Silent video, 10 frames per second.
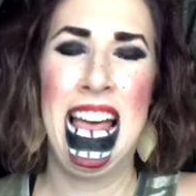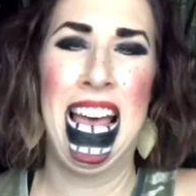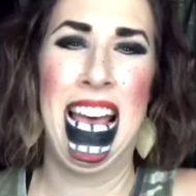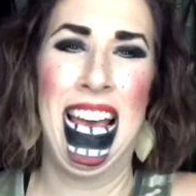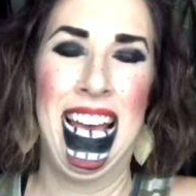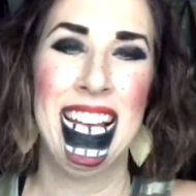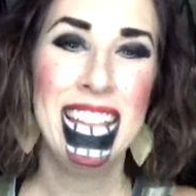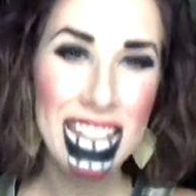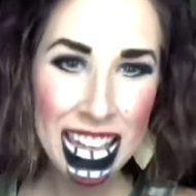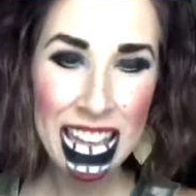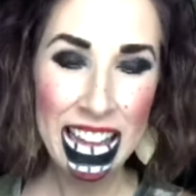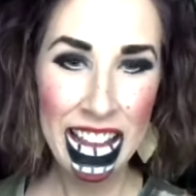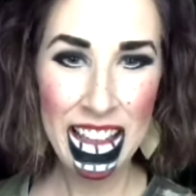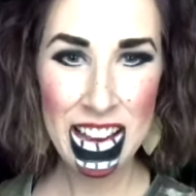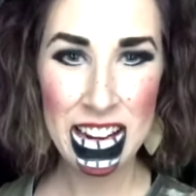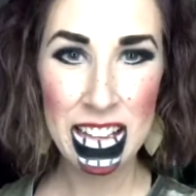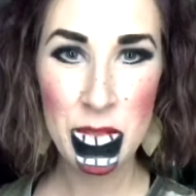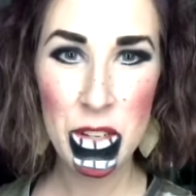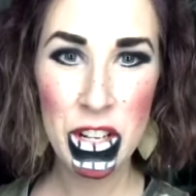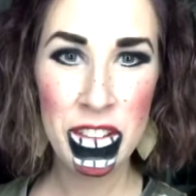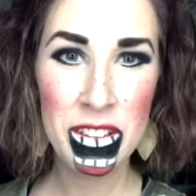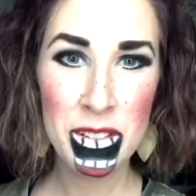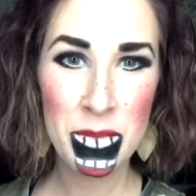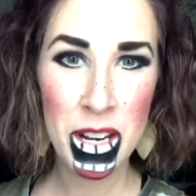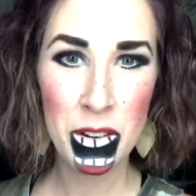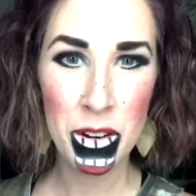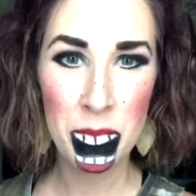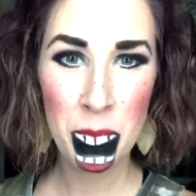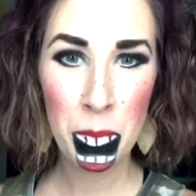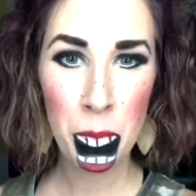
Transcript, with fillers: All right, let me share this to my group.